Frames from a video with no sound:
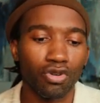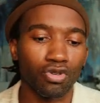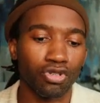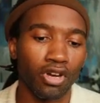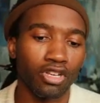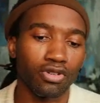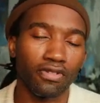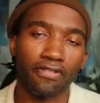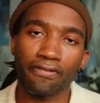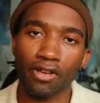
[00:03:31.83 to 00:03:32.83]
who's going
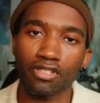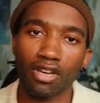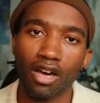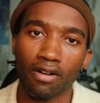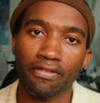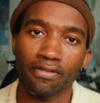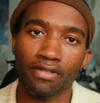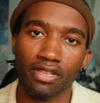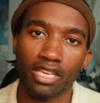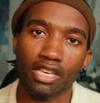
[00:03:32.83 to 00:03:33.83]
to filter off
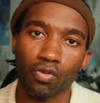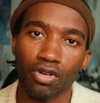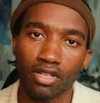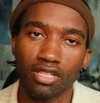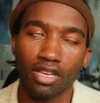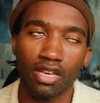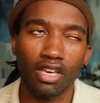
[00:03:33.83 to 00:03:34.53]
the keywords.